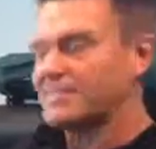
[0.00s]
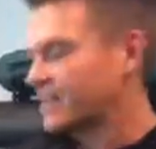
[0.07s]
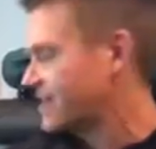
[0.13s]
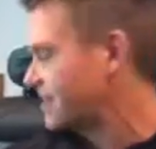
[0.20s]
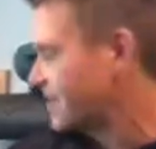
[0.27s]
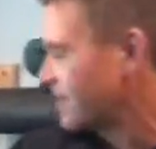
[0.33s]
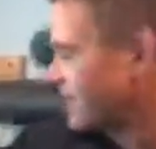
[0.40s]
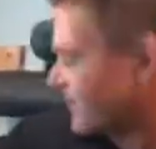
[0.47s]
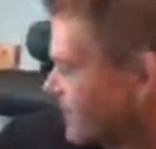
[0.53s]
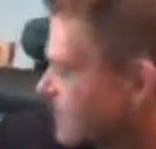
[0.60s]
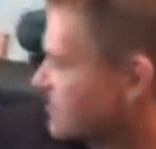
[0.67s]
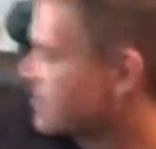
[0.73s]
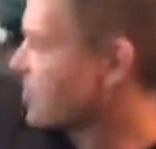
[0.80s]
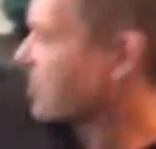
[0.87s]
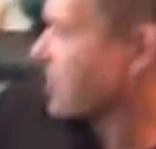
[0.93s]
intended.
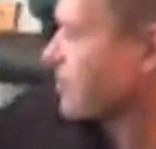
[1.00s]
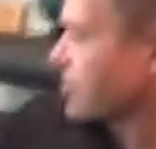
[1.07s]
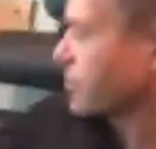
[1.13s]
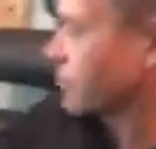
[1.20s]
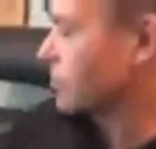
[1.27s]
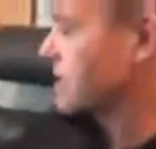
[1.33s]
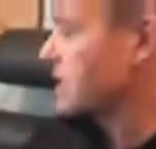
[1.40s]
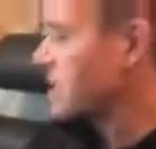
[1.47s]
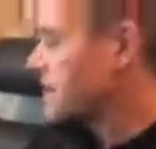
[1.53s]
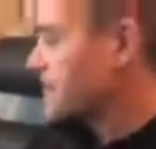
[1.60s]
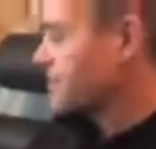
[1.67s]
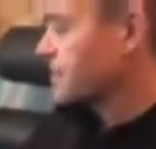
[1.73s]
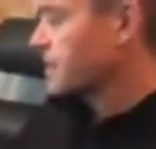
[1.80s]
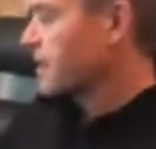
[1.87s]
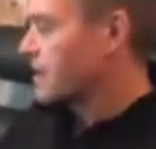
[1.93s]
So number 3,